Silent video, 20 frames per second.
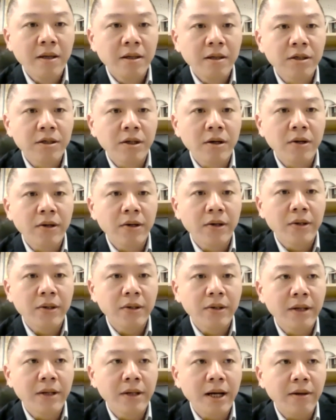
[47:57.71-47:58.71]

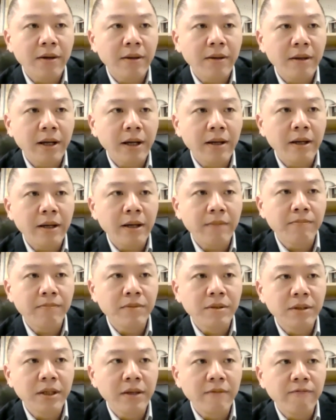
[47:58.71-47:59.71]
So I
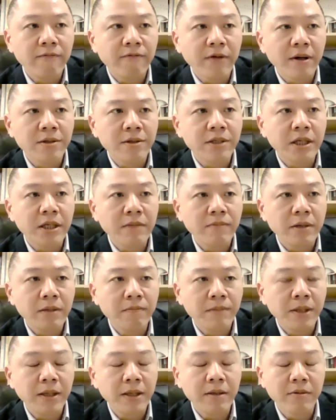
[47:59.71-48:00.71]
believe
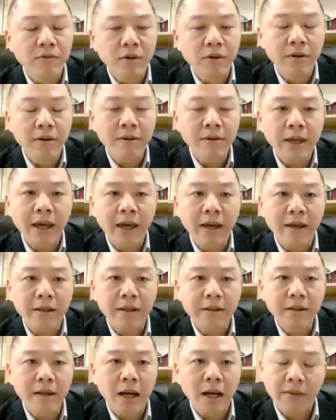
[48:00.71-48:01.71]
TPP will
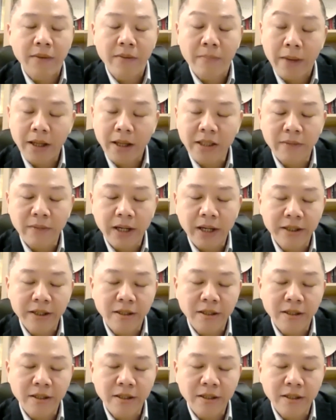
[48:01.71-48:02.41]
maximize